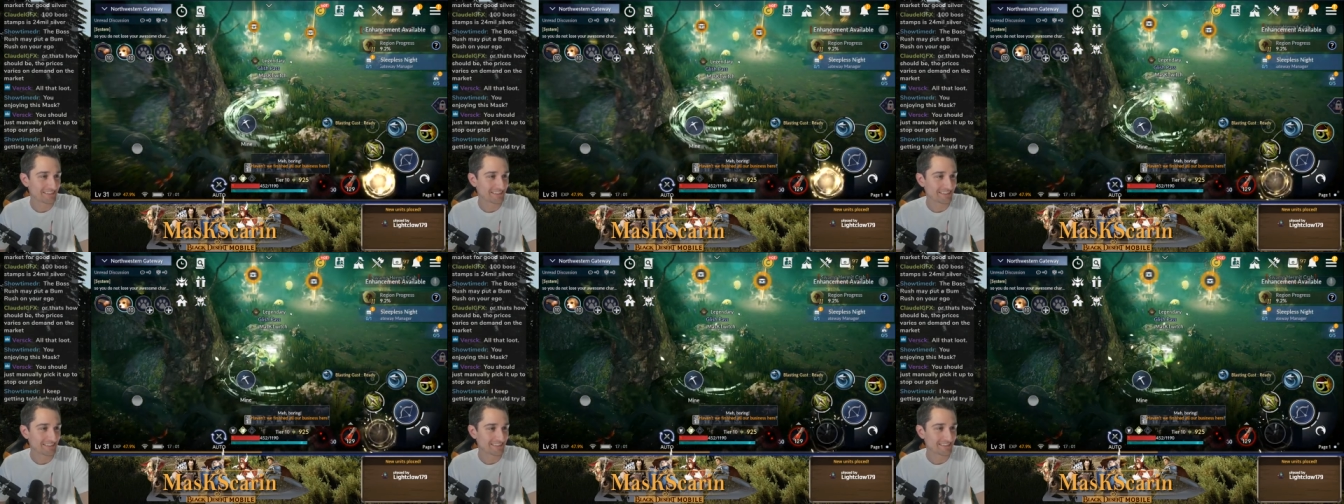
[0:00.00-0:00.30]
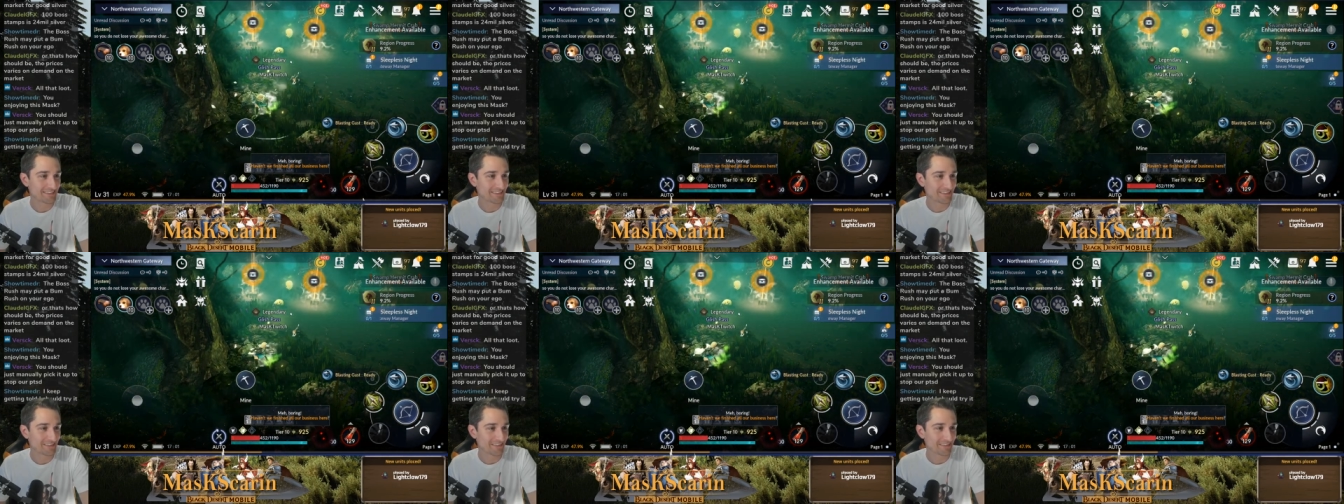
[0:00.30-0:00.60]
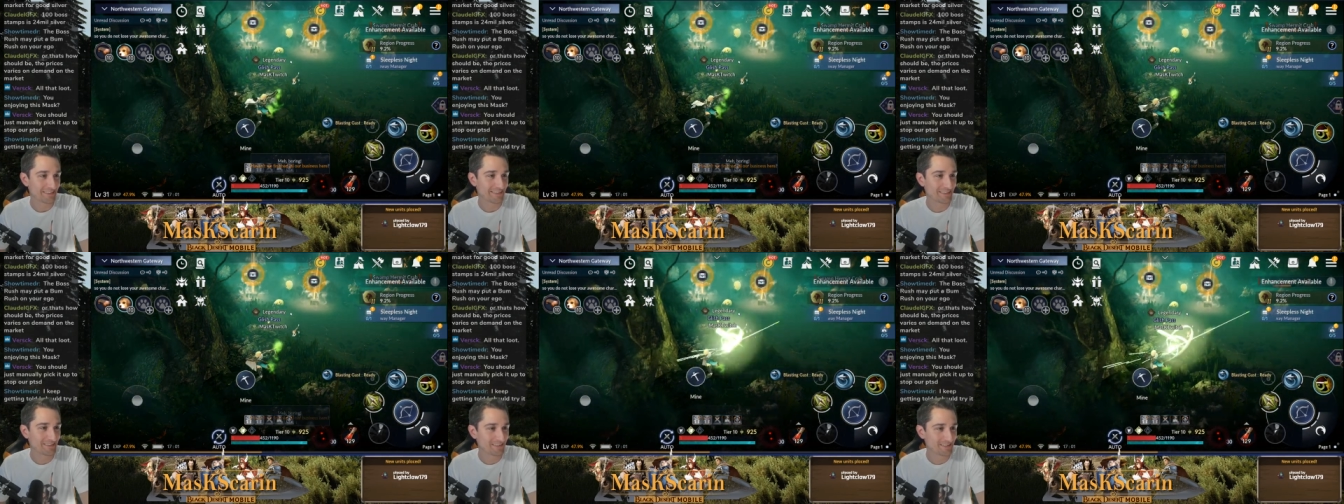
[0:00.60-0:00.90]
to, to
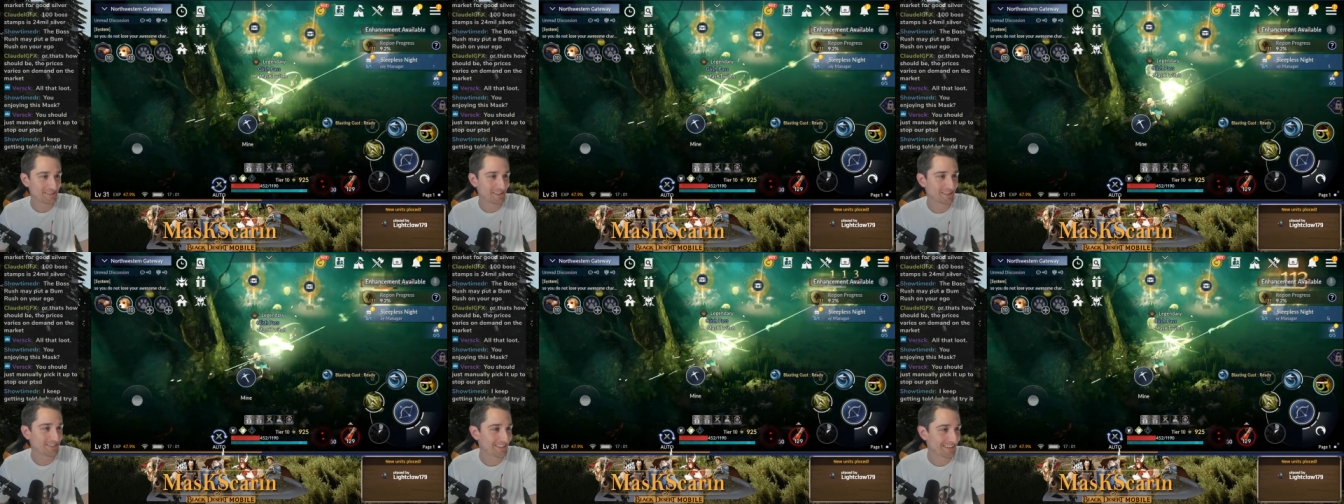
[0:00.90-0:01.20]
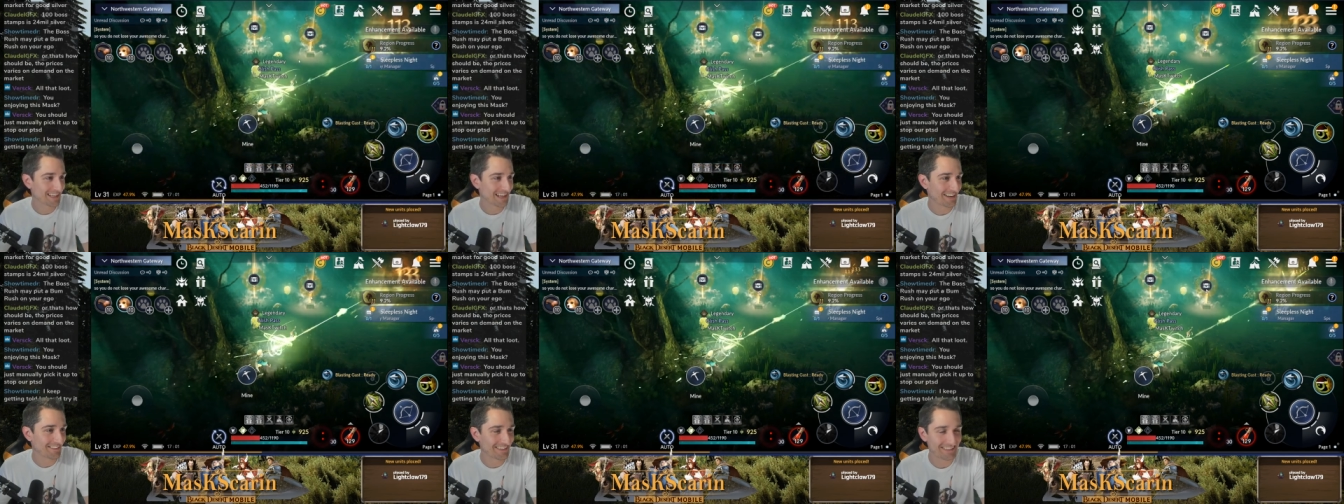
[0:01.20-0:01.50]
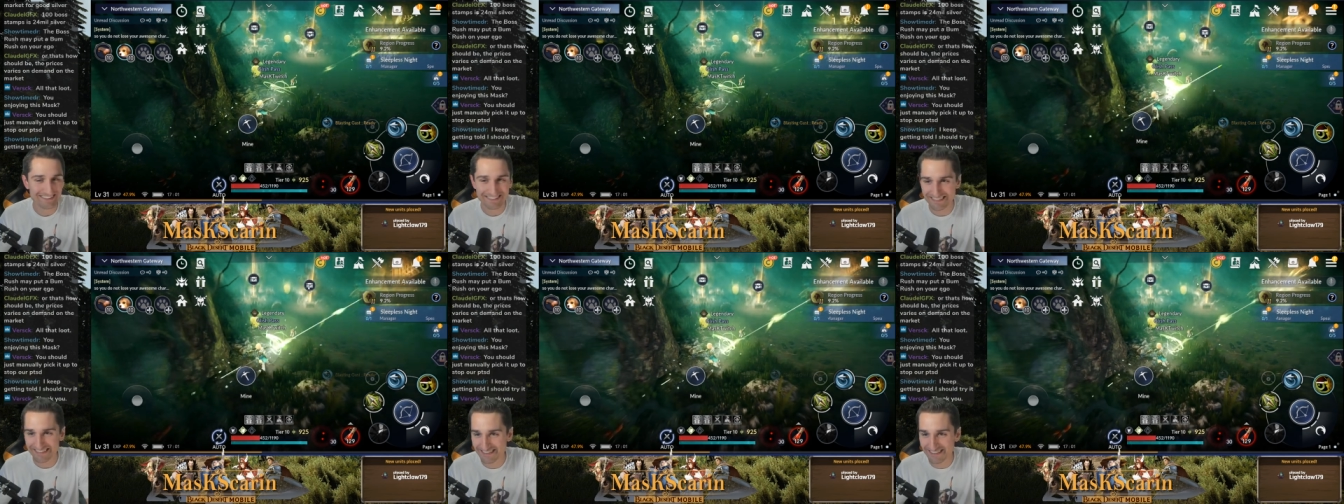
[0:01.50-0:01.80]
your YouTuber
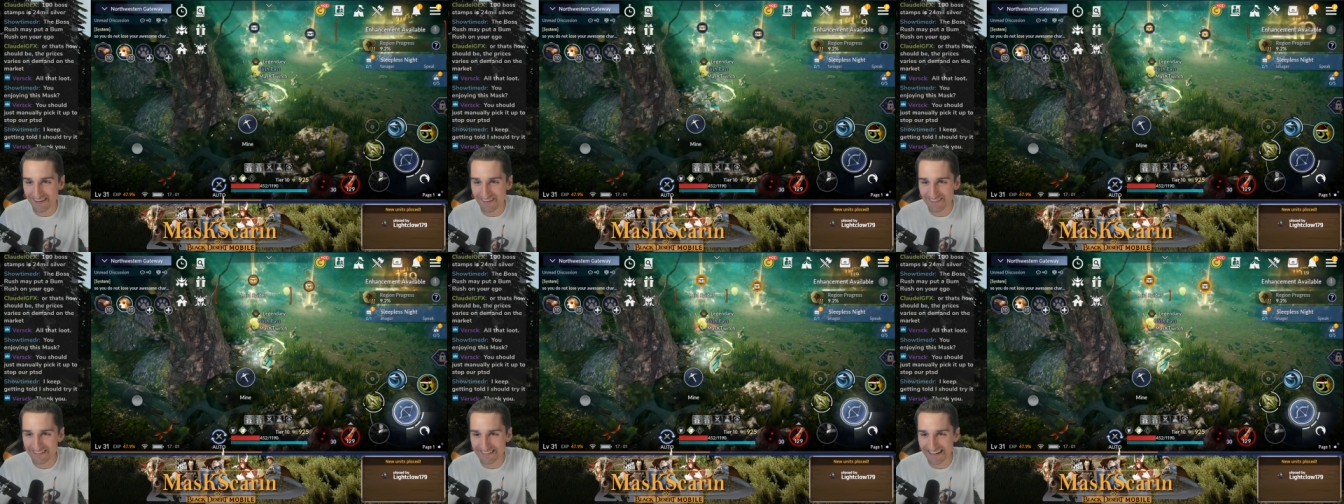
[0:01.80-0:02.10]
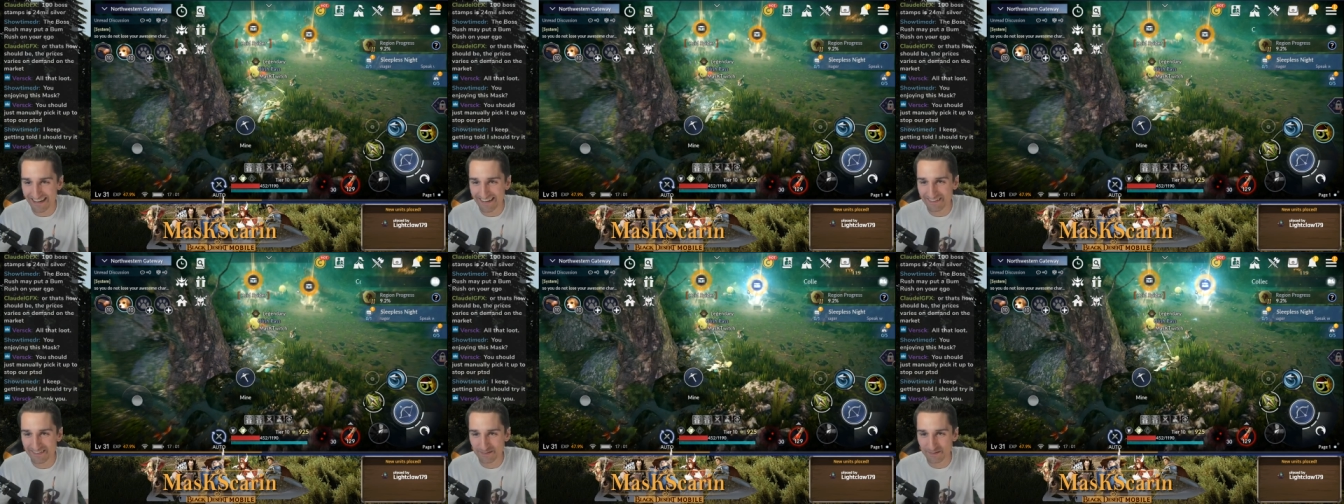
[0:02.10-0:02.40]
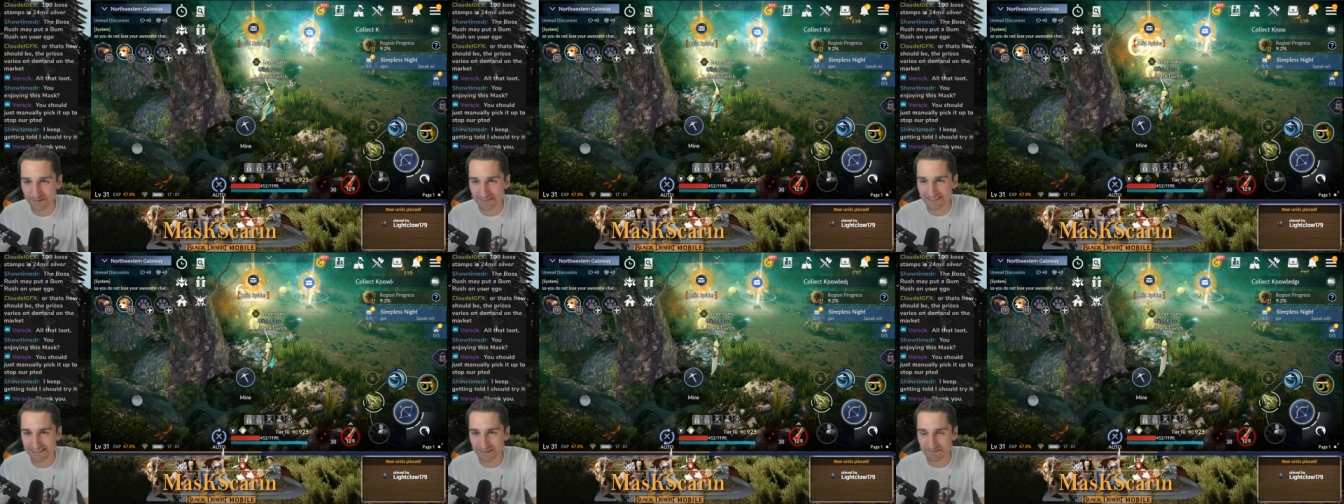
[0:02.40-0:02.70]
commenters. Yo,
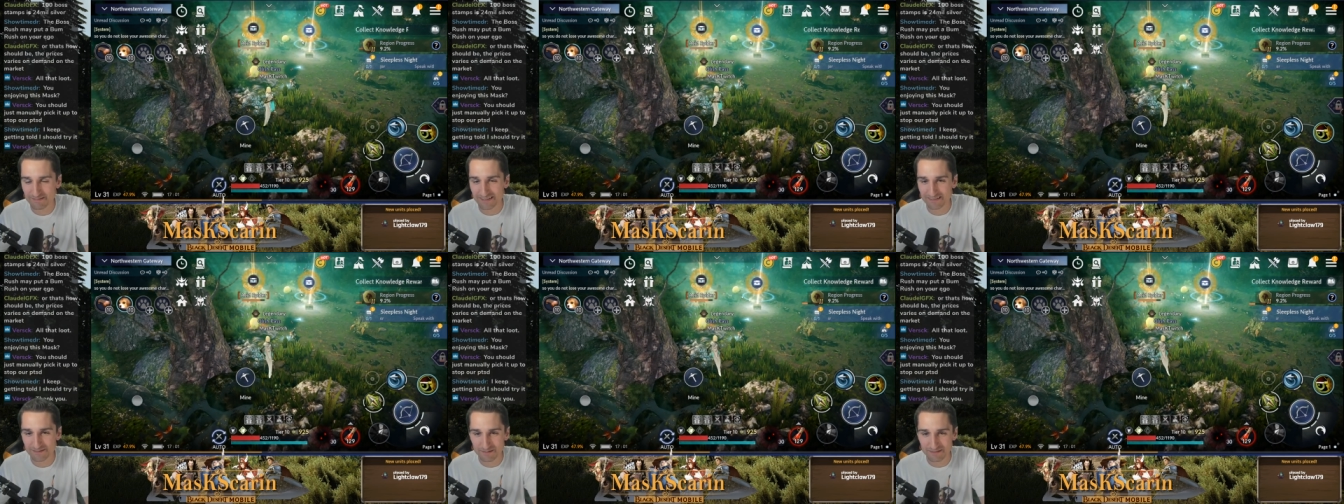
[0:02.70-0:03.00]
oh, what's up?